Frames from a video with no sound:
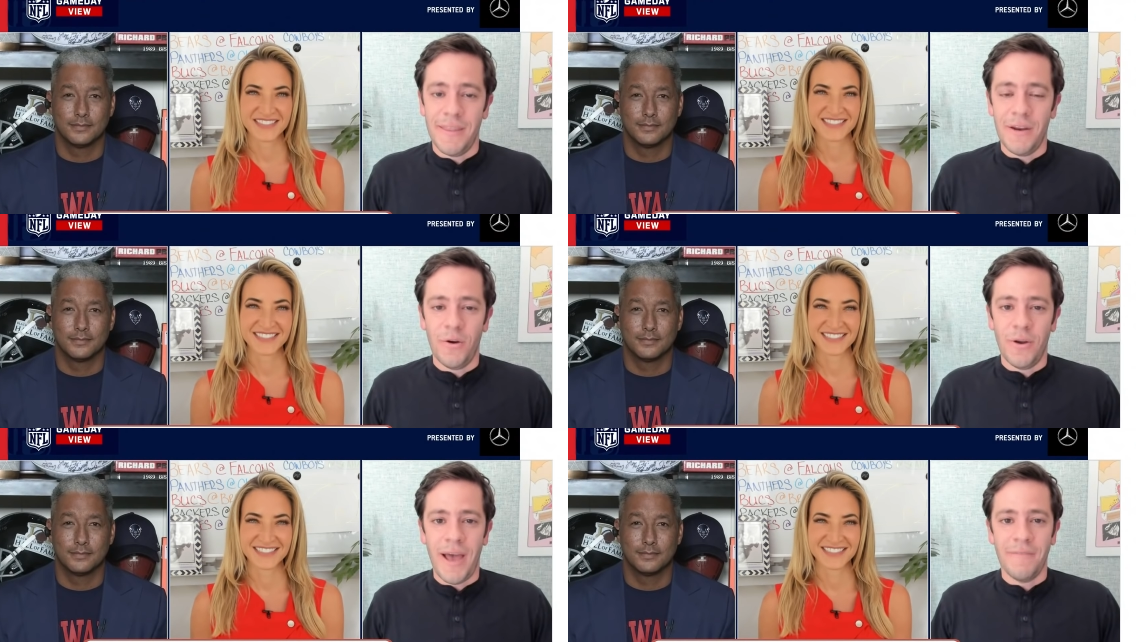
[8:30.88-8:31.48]
Speaker 1: and they
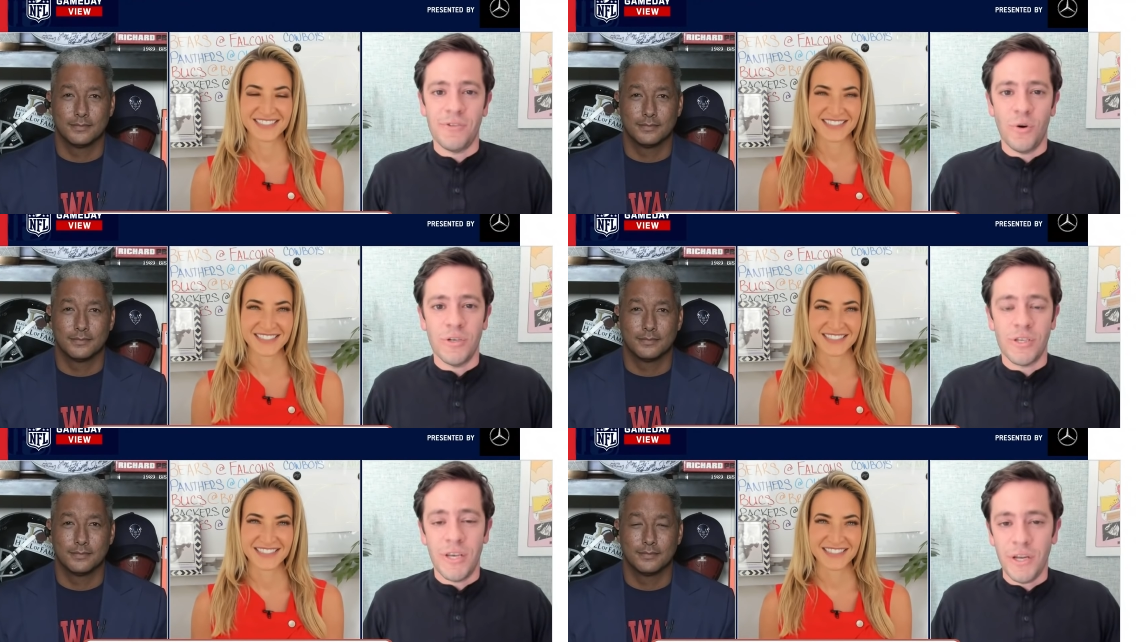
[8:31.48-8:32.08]
don't have
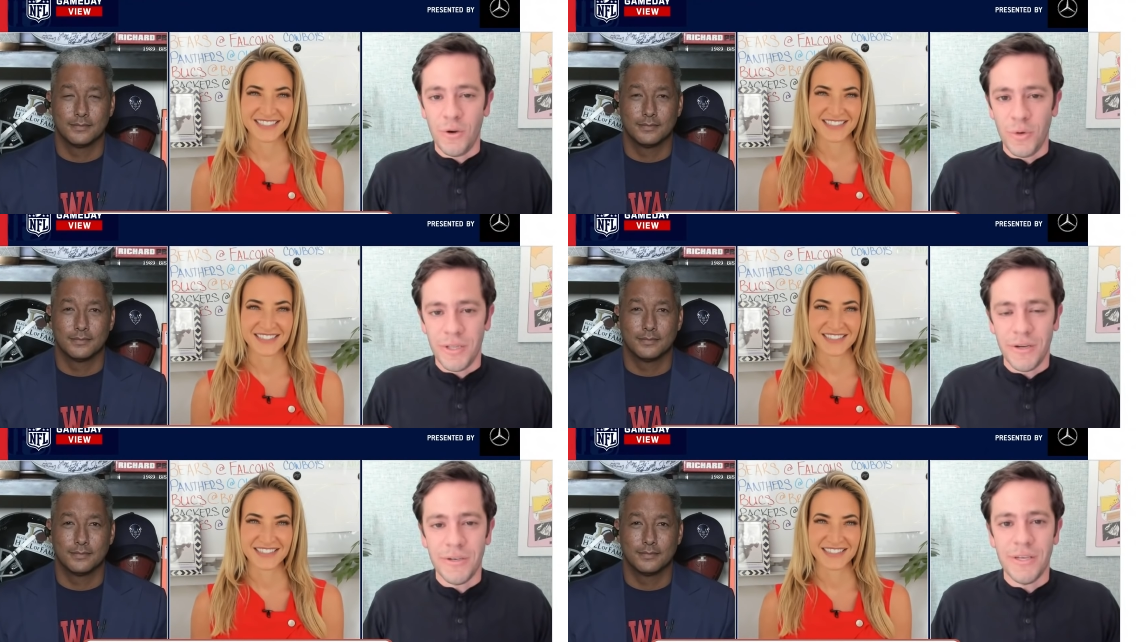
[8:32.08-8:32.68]
George Kittle.
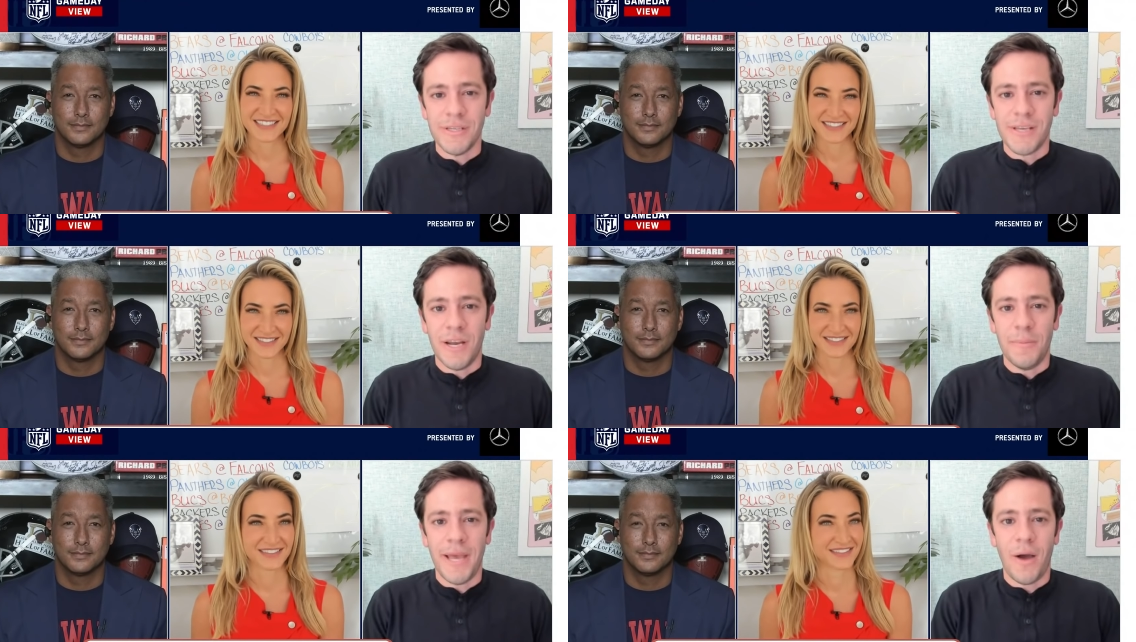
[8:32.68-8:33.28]
We learned he is
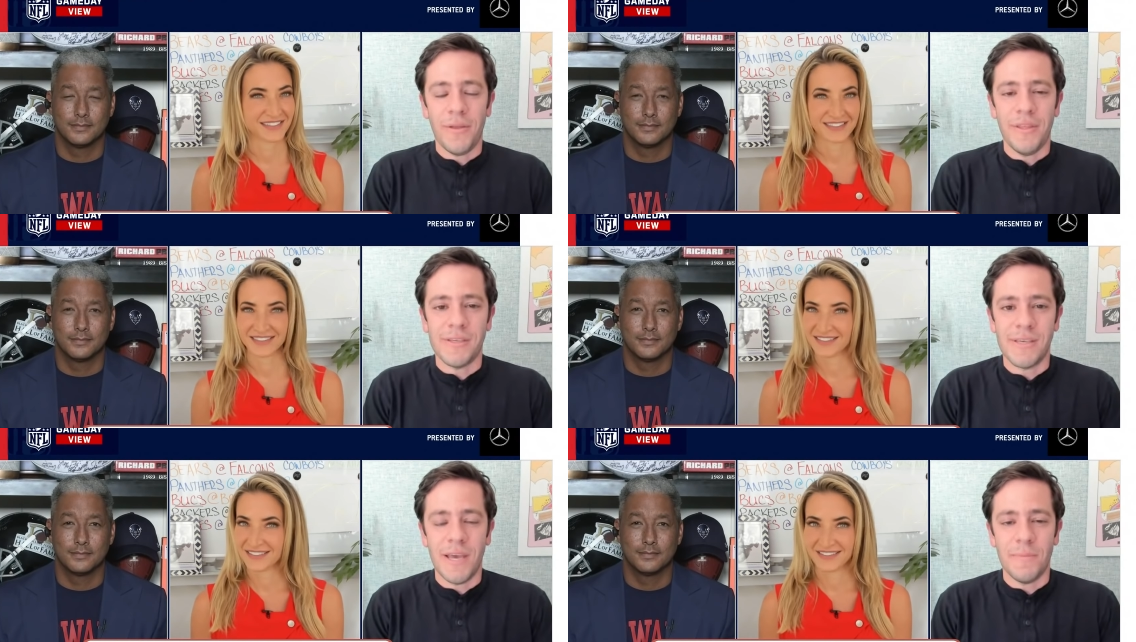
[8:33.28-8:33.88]
going to be out in
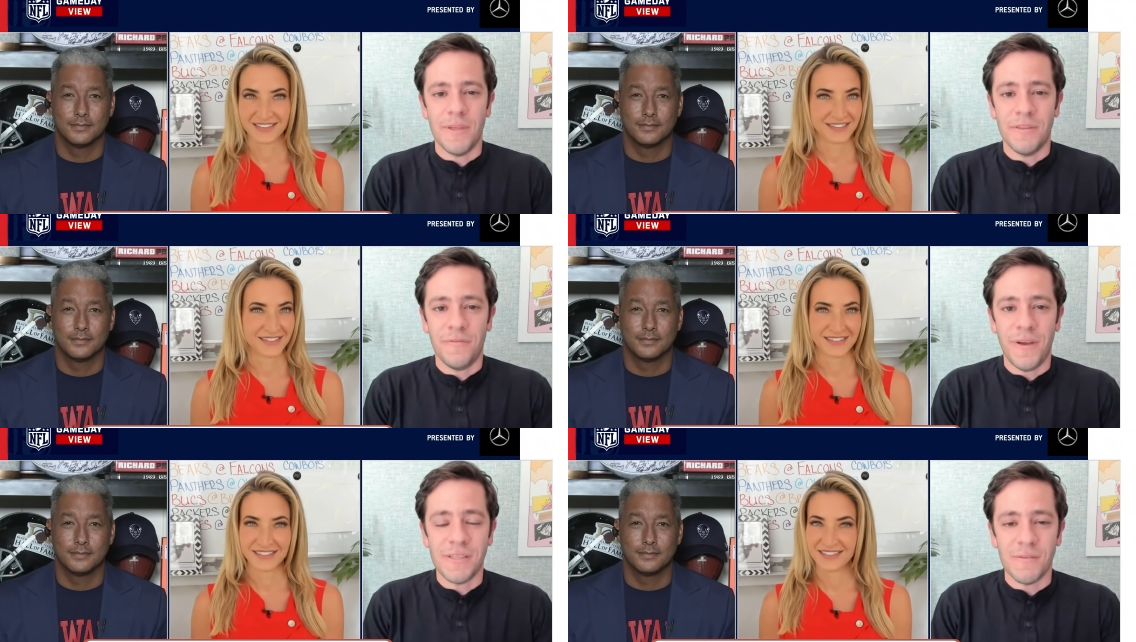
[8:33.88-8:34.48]
this game. The
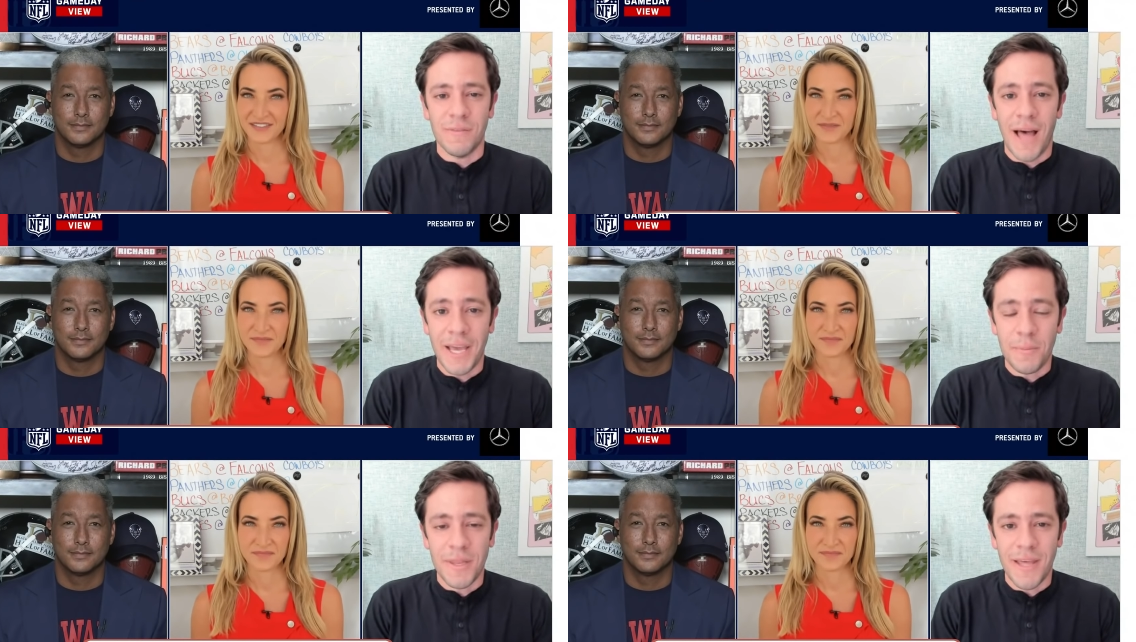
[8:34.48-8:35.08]
defensive
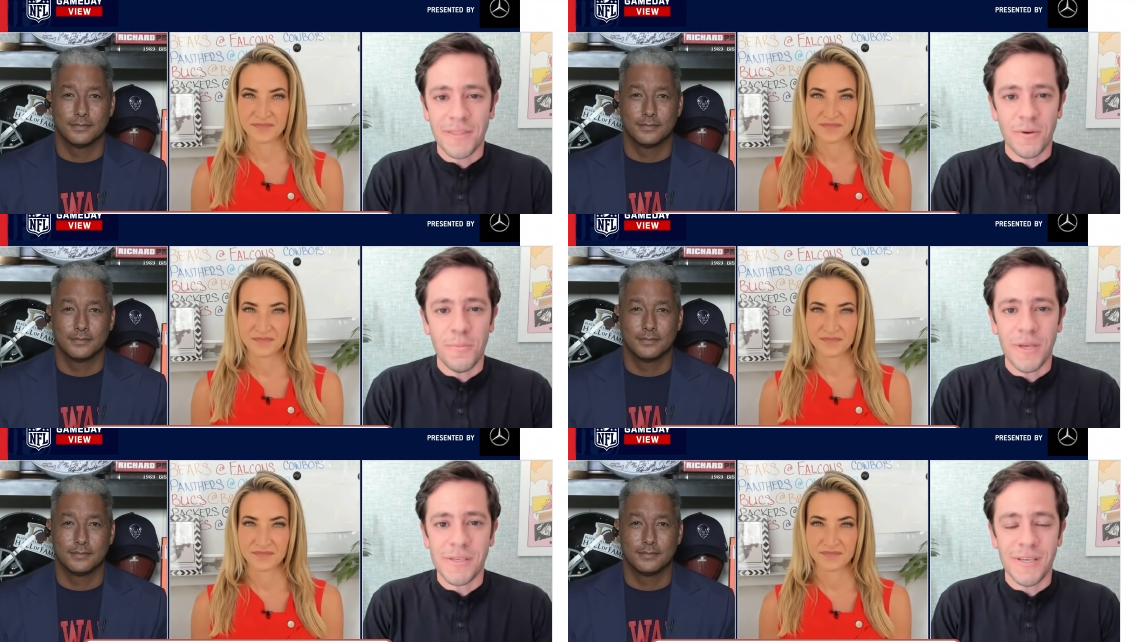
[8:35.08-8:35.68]
linemen that they're
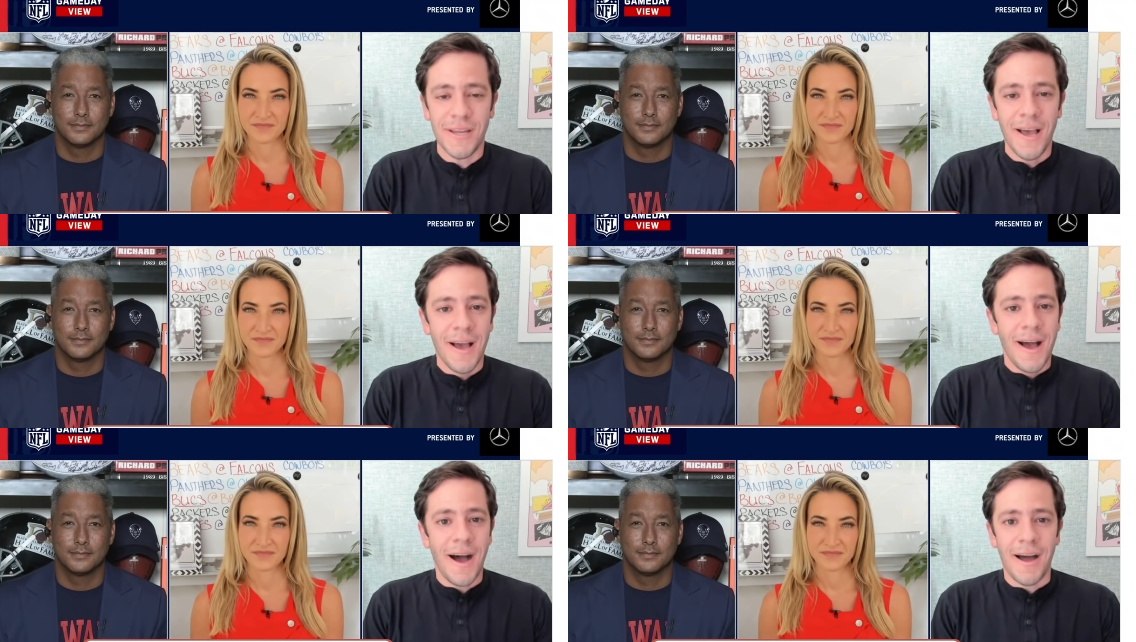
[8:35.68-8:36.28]
missing,
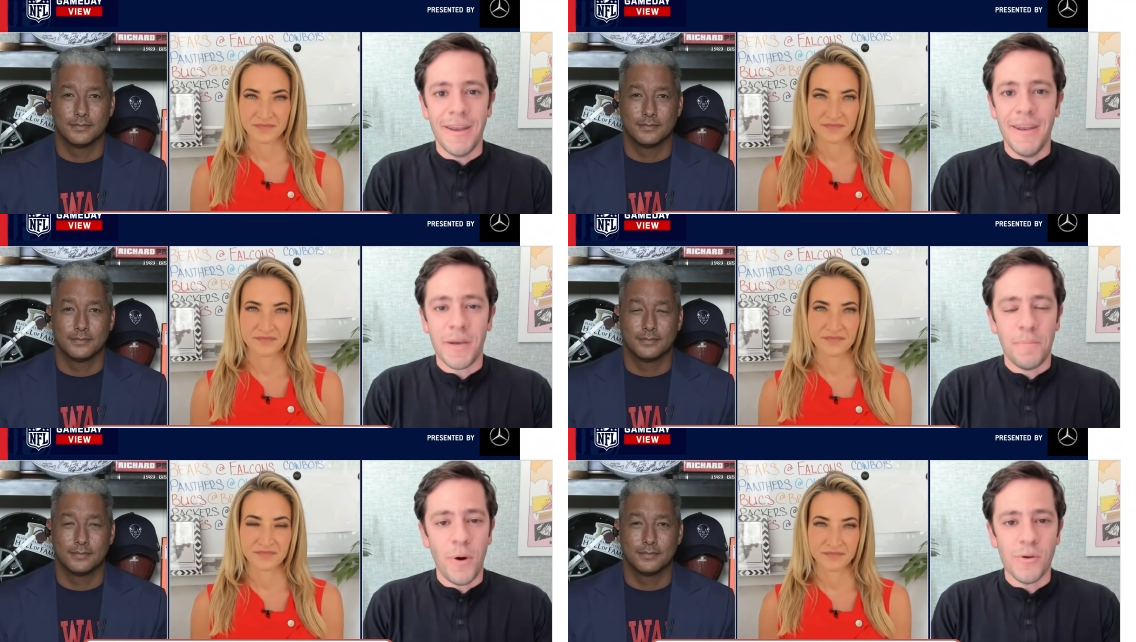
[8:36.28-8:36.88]
uh,
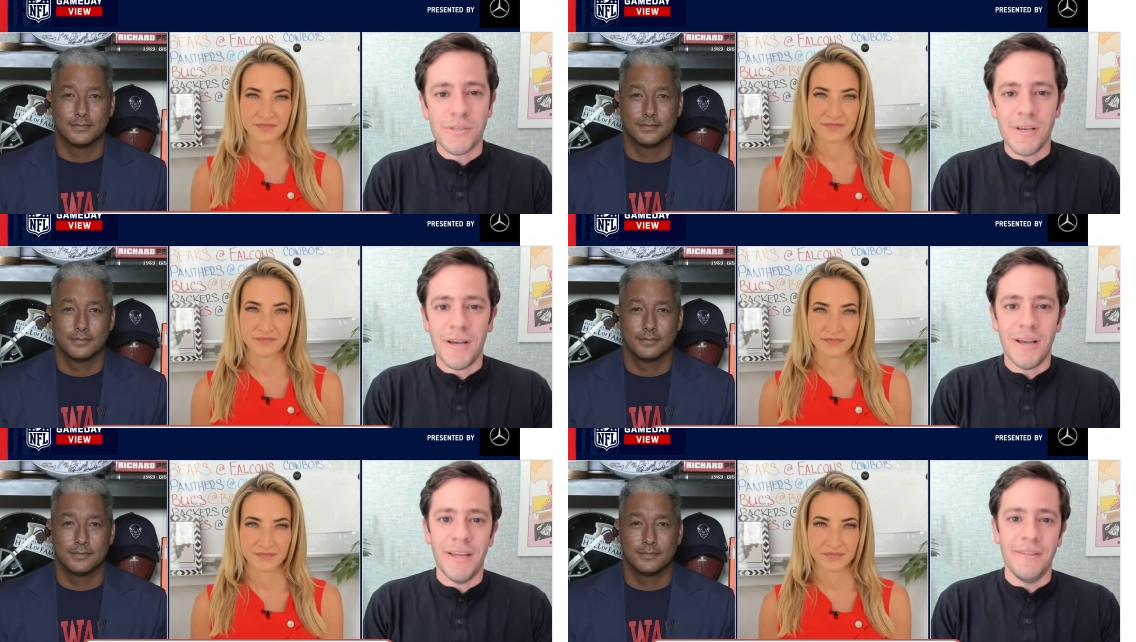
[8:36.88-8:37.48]
Nick
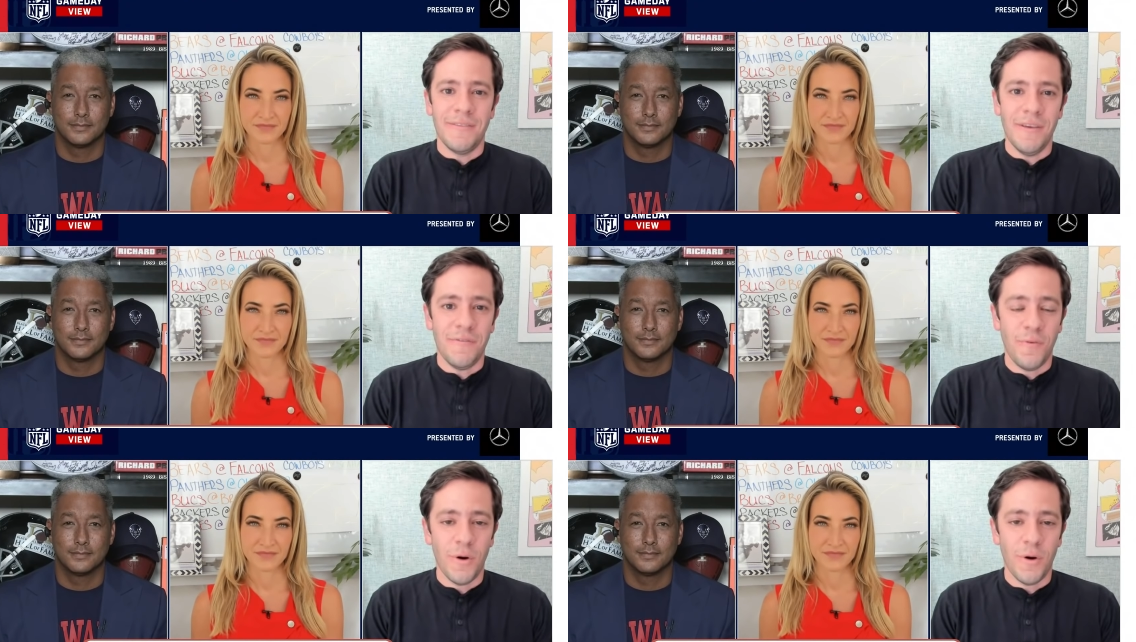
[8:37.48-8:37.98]
Bosa and Dee